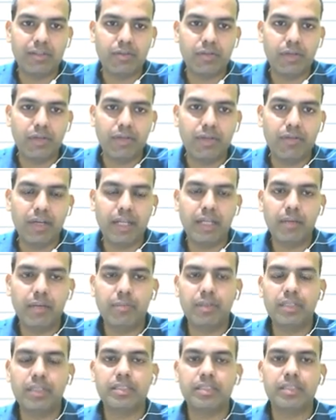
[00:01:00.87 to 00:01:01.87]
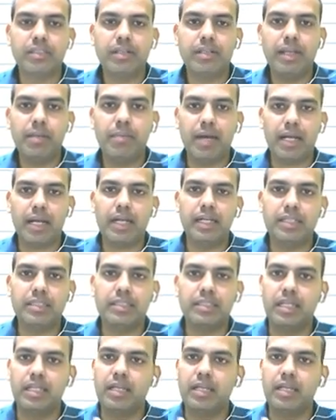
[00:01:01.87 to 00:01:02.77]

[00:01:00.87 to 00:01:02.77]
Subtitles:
Three variables, three buckets.